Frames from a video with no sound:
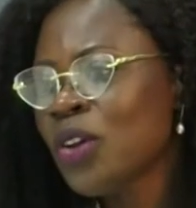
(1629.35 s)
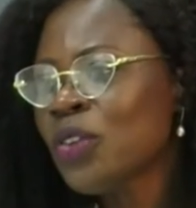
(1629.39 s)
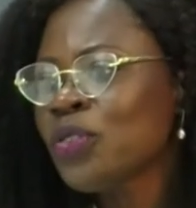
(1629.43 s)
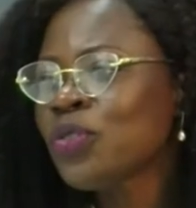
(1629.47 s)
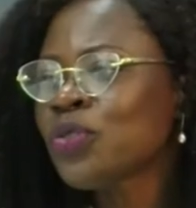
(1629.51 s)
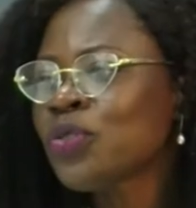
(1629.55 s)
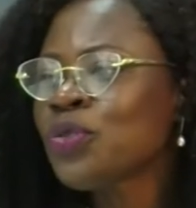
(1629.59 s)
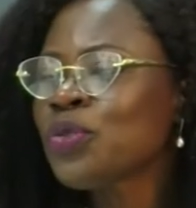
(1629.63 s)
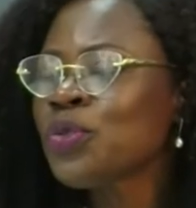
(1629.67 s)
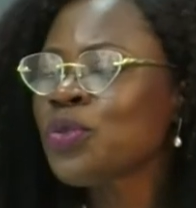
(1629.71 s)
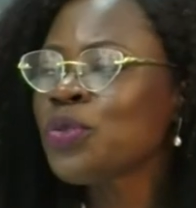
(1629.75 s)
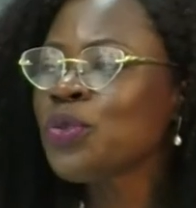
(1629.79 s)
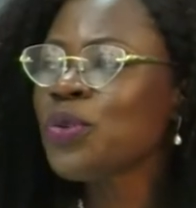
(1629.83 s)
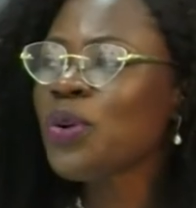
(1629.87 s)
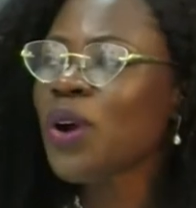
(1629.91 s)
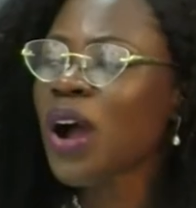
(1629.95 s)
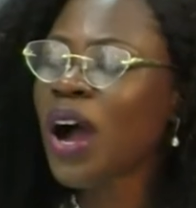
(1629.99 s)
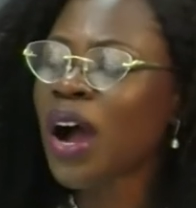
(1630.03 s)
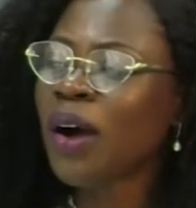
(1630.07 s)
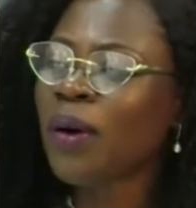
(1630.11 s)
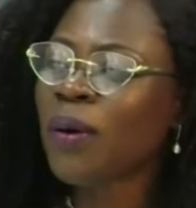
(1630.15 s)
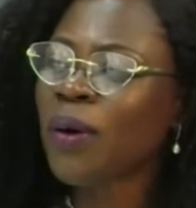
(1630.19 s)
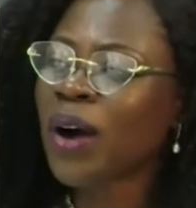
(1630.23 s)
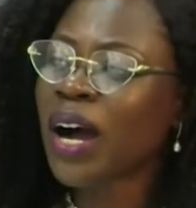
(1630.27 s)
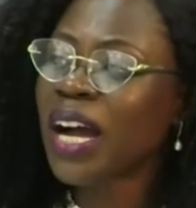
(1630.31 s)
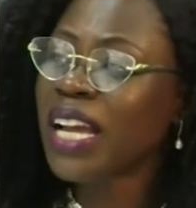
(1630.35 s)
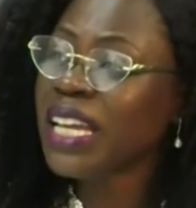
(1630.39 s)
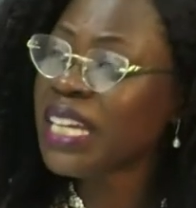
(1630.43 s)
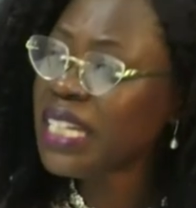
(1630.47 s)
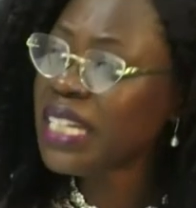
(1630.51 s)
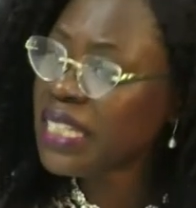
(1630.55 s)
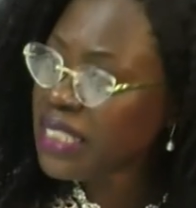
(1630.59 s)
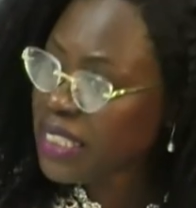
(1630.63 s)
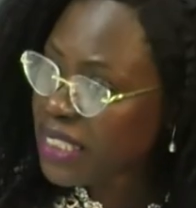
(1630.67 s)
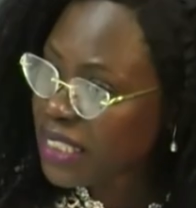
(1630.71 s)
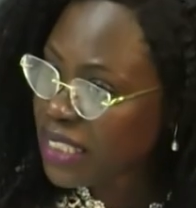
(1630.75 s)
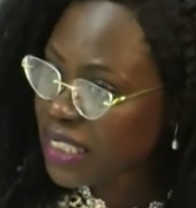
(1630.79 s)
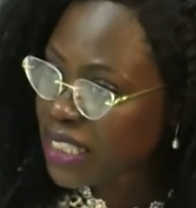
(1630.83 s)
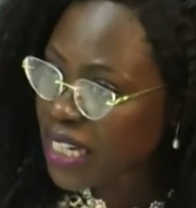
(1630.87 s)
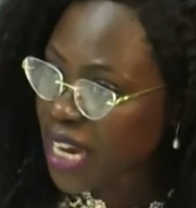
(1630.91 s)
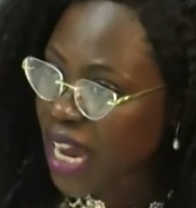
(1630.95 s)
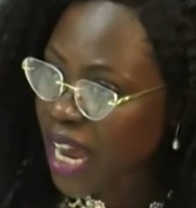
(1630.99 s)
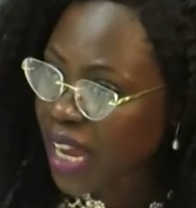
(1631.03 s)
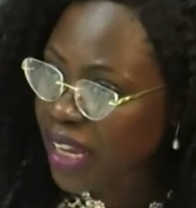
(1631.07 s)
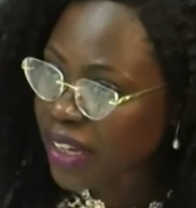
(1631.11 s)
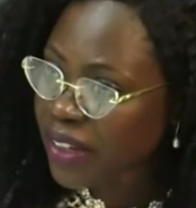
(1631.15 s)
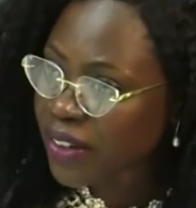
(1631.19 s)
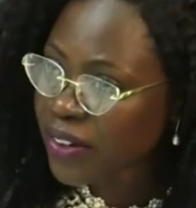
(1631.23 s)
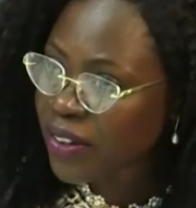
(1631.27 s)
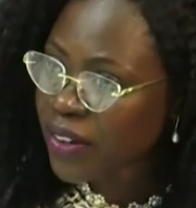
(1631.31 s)
through our
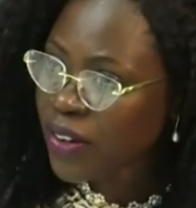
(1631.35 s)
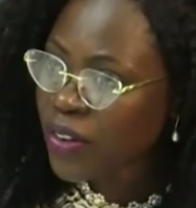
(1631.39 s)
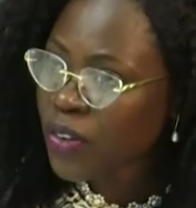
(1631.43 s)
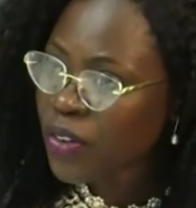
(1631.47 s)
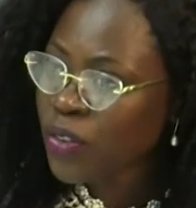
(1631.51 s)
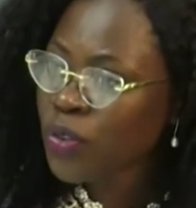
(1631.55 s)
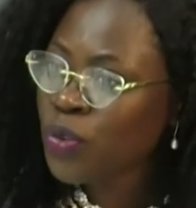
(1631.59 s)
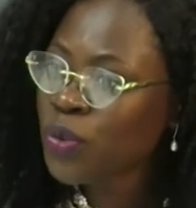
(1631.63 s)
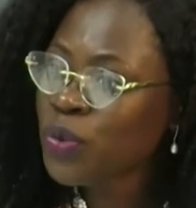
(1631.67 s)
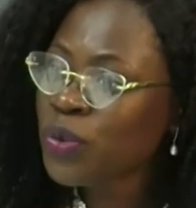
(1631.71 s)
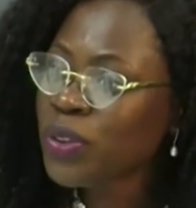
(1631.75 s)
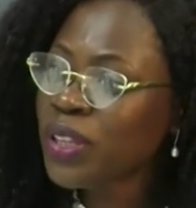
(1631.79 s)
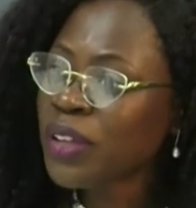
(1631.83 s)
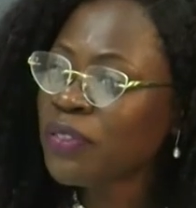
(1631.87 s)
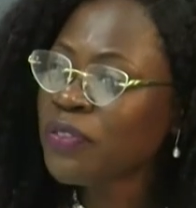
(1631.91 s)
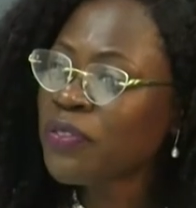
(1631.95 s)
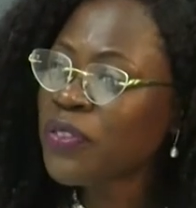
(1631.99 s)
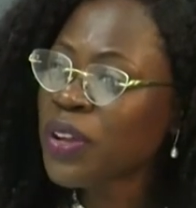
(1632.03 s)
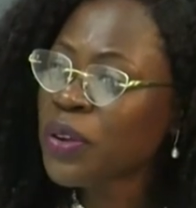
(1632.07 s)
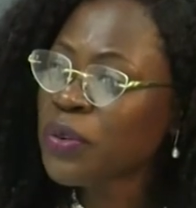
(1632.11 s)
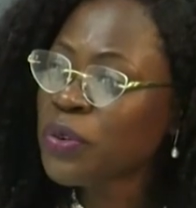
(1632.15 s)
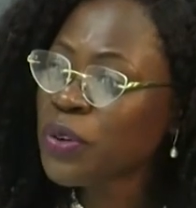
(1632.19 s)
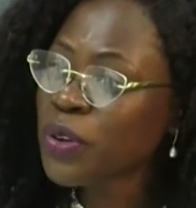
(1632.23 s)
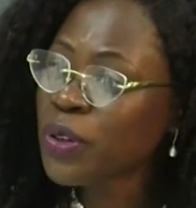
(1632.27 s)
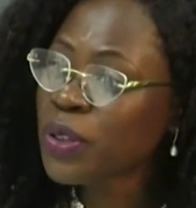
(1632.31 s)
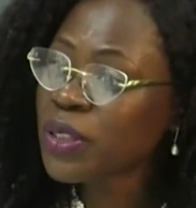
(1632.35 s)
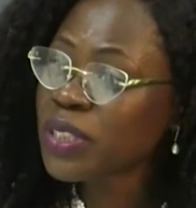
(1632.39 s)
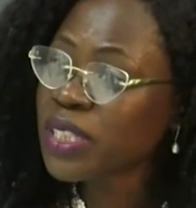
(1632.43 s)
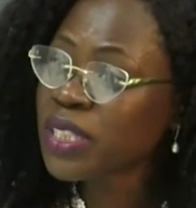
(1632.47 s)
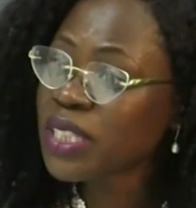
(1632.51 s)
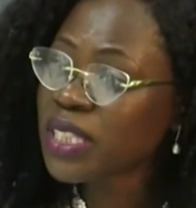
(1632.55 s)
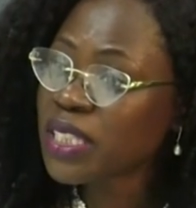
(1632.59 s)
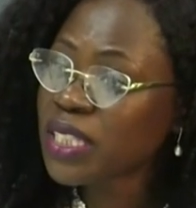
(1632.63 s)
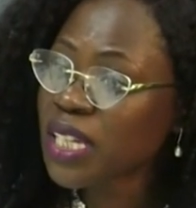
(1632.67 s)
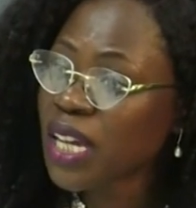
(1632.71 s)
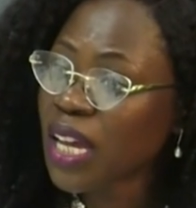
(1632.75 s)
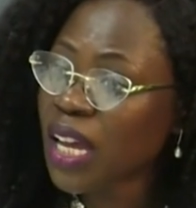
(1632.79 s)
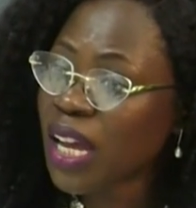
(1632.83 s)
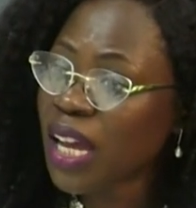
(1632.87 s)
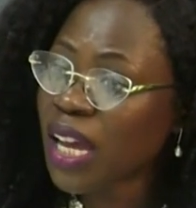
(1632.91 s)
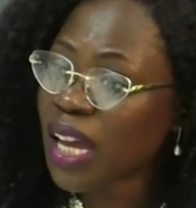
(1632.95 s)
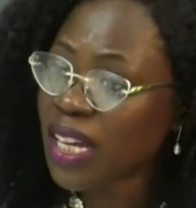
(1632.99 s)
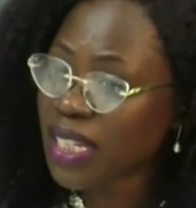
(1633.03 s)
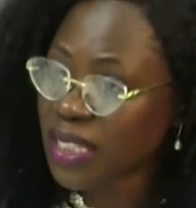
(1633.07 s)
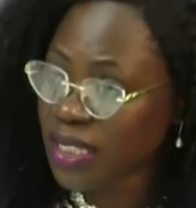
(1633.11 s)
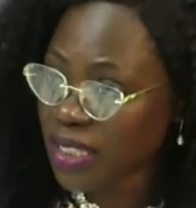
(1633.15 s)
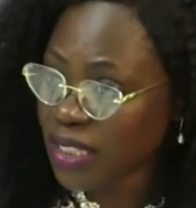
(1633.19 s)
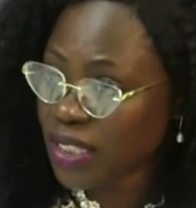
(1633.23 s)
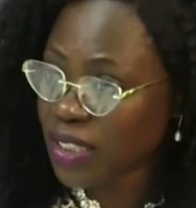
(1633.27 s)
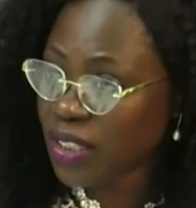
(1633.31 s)
AGI, through the various uh,
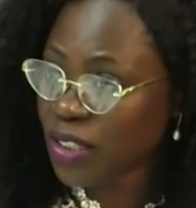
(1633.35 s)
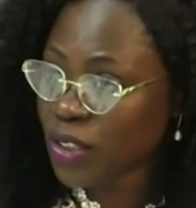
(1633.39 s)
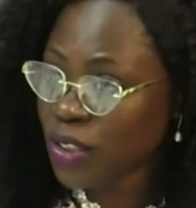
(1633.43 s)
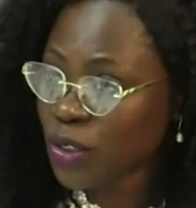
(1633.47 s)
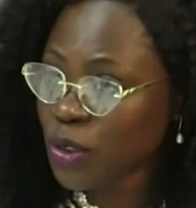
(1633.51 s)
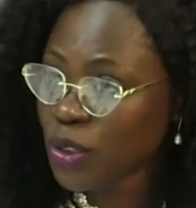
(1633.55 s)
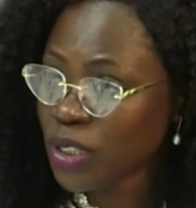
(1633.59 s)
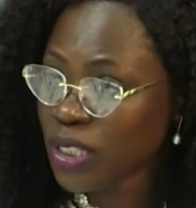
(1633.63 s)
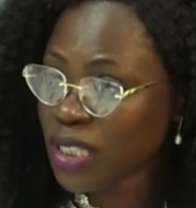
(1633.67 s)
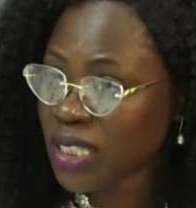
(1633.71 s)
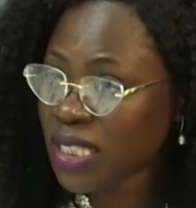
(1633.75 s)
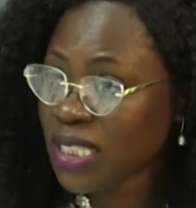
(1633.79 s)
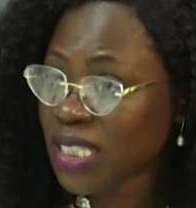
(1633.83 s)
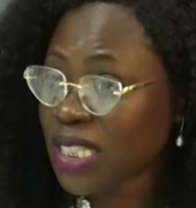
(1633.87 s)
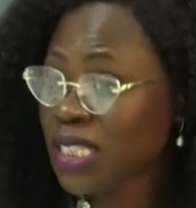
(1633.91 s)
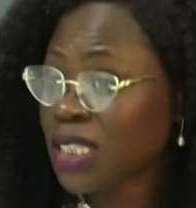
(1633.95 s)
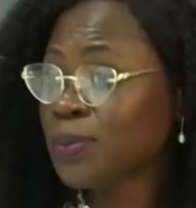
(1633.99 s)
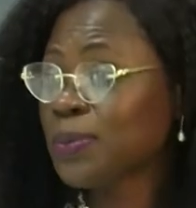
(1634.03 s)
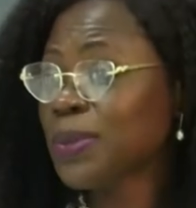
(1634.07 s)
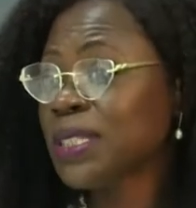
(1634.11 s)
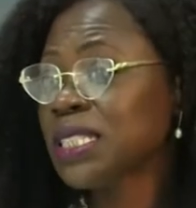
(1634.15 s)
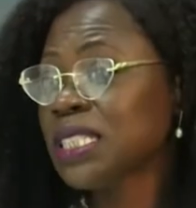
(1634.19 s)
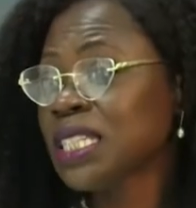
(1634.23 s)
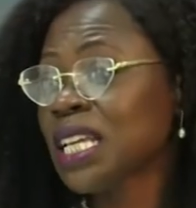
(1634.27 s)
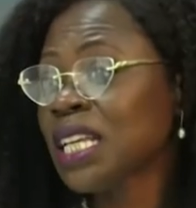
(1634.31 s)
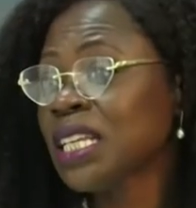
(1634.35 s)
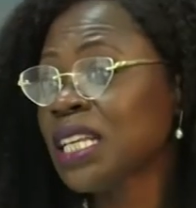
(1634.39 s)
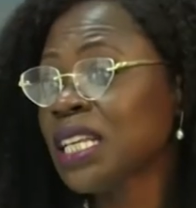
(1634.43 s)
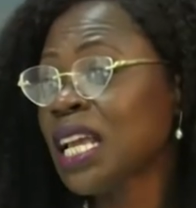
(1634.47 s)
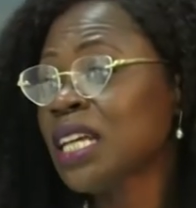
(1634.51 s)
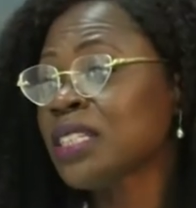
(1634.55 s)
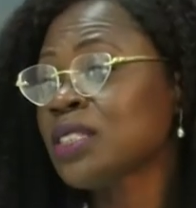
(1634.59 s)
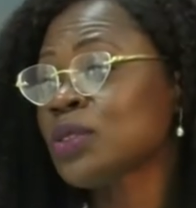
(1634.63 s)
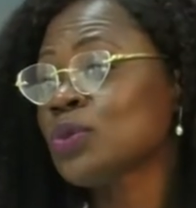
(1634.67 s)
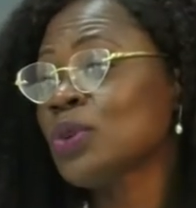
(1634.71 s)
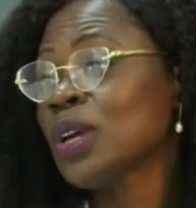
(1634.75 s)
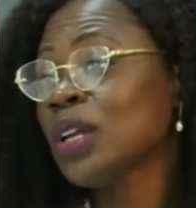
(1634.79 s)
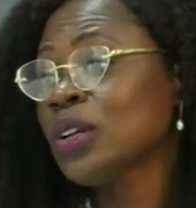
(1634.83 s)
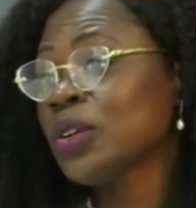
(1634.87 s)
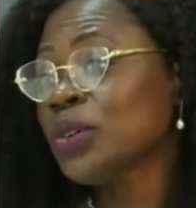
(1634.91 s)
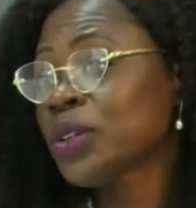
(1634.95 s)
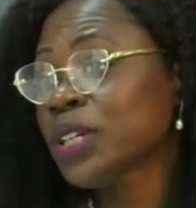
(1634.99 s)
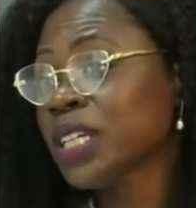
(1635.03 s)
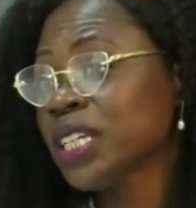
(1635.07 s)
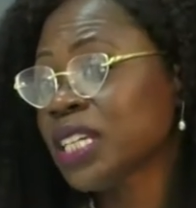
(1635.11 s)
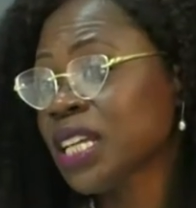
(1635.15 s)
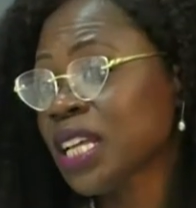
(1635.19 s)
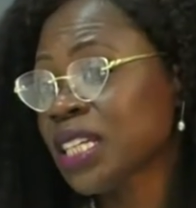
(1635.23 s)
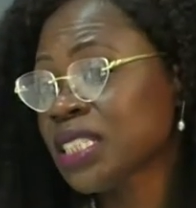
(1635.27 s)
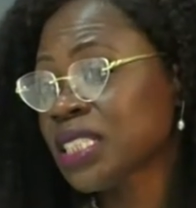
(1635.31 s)
institutions, especially as we are
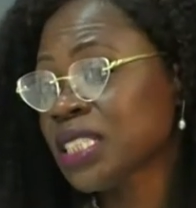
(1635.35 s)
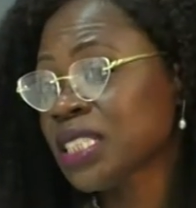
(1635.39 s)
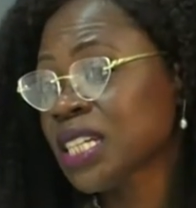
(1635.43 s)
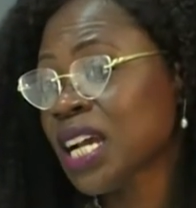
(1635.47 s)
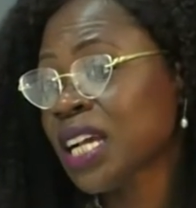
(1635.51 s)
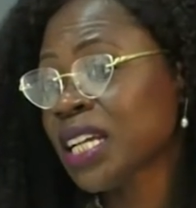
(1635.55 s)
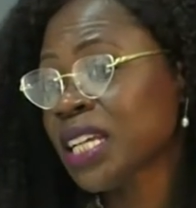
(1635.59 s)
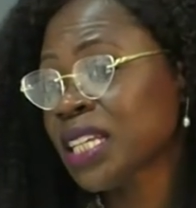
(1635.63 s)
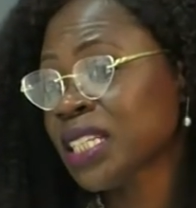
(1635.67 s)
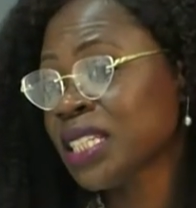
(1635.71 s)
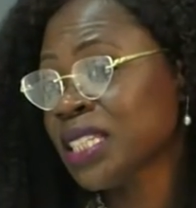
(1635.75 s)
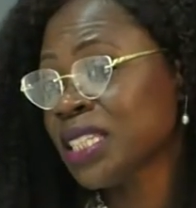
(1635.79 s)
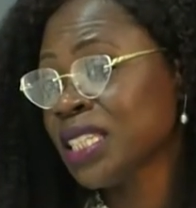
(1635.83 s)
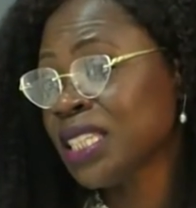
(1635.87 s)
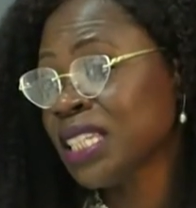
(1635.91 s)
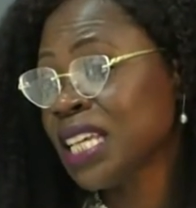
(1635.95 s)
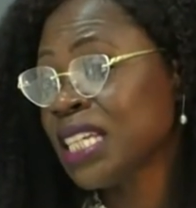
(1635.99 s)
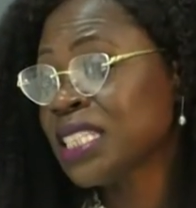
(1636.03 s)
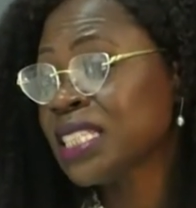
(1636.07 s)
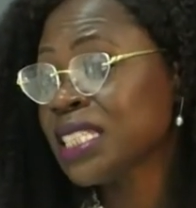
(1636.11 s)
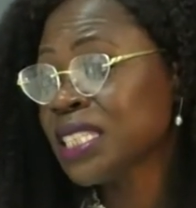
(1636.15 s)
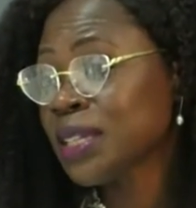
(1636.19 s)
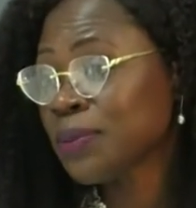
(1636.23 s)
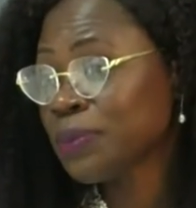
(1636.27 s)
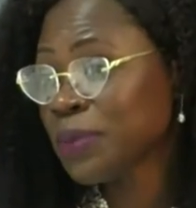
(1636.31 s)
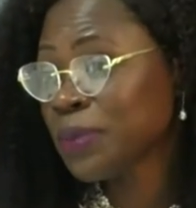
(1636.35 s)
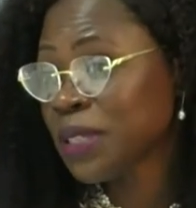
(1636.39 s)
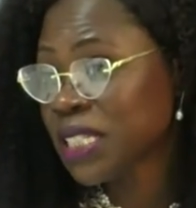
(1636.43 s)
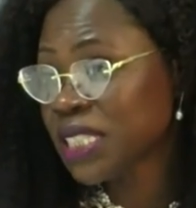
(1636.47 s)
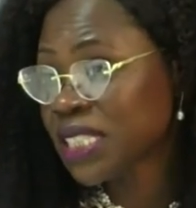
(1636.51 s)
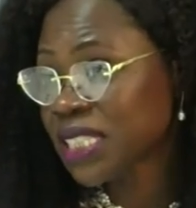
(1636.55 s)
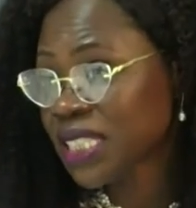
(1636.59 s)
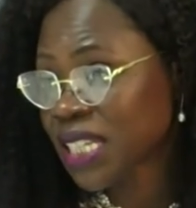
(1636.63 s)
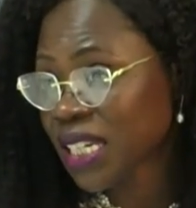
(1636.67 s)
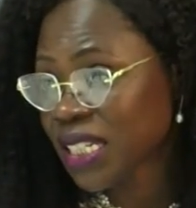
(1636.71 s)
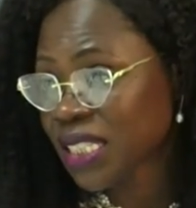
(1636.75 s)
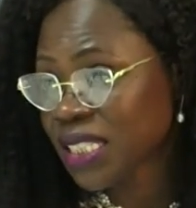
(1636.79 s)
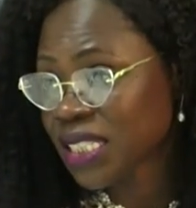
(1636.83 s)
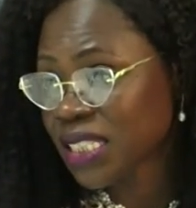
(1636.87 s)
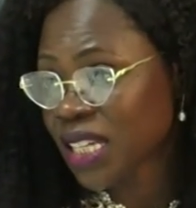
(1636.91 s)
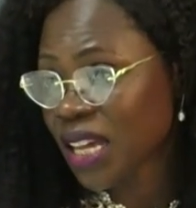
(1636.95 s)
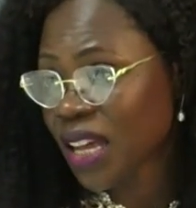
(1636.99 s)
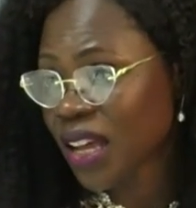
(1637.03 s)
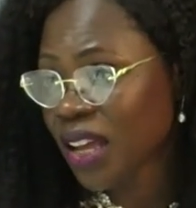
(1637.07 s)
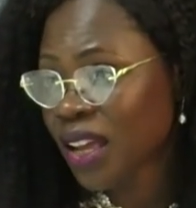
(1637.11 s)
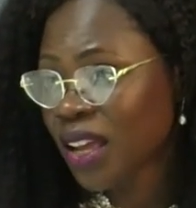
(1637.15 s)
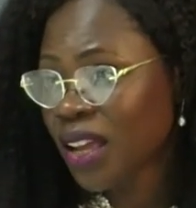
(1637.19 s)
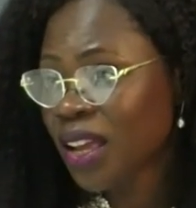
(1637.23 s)
looking at targeting the SME sector